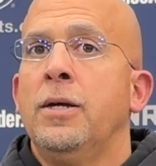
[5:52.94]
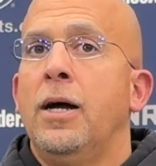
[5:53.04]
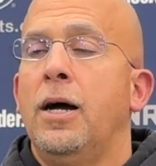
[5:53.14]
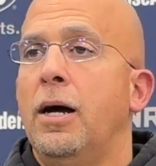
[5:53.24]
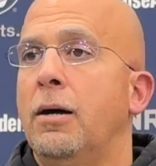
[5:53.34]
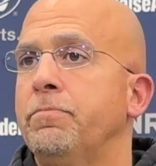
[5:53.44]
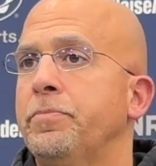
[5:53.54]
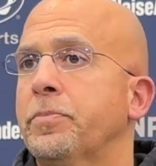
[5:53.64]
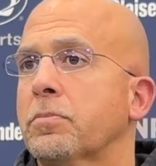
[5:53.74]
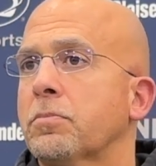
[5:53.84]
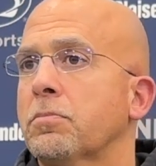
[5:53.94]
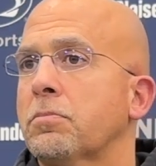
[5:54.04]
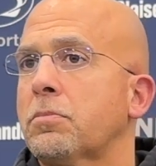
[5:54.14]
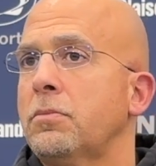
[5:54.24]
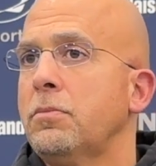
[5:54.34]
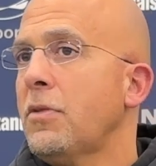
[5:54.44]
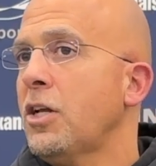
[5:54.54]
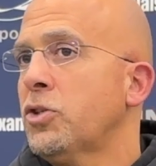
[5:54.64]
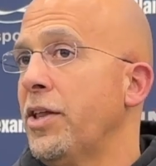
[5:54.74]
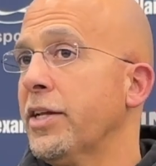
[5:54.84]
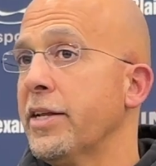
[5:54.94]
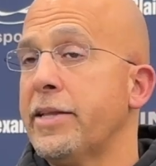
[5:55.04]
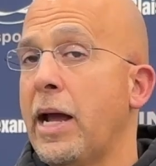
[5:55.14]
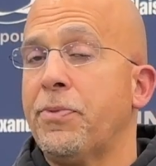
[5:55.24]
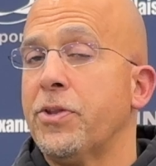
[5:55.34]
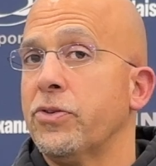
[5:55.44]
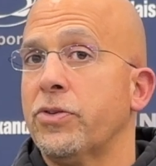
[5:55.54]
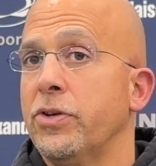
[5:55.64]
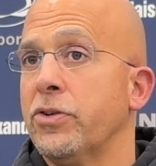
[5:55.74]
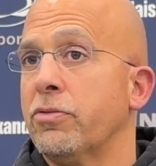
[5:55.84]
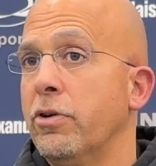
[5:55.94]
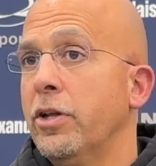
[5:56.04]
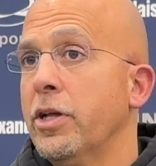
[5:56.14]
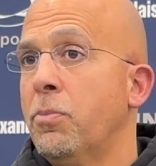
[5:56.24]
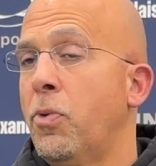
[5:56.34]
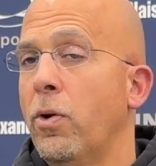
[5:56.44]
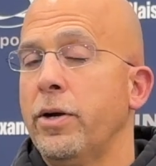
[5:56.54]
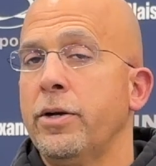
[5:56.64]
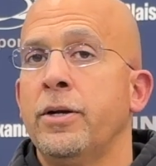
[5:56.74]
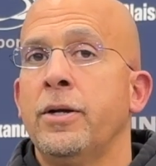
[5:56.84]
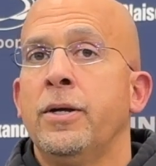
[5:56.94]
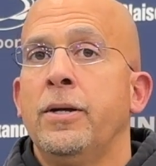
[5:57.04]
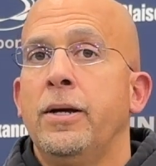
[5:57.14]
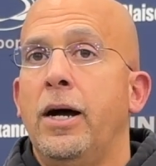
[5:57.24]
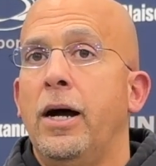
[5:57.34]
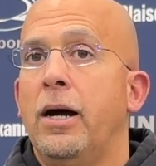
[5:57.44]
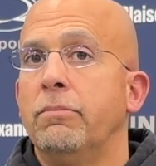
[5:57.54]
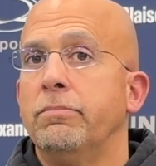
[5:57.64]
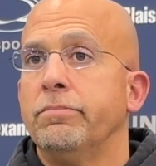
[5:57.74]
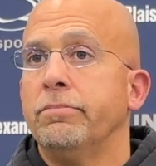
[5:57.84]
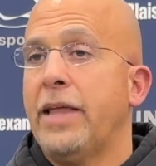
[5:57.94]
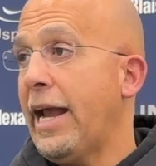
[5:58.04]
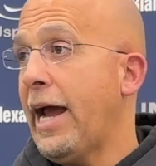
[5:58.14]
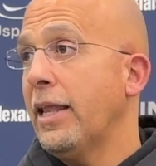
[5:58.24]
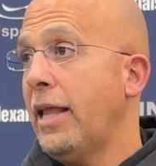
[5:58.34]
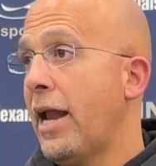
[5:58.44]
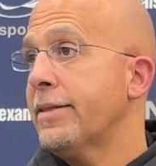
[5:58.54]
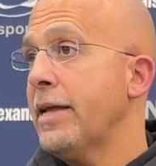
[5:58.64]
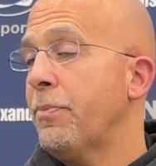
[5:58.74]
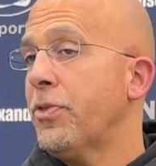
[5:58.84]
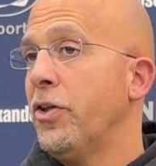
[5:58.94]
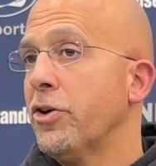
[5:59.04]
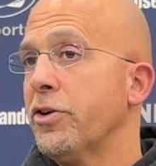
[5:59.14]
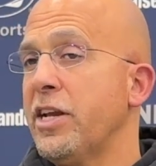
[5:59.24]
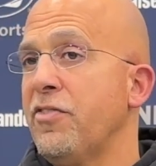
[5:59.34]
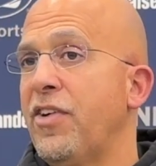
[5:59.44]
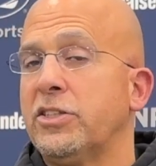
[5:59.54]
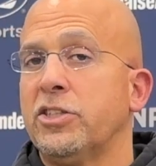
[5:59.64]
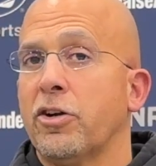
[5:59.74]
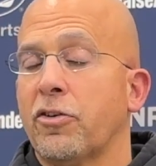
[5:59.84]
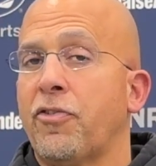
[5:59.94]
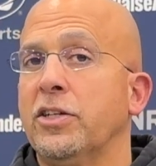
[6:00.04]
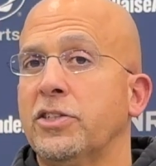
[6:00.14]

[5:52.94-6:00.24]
So I think the depth is really important. They got a lot of depth on their defense and their front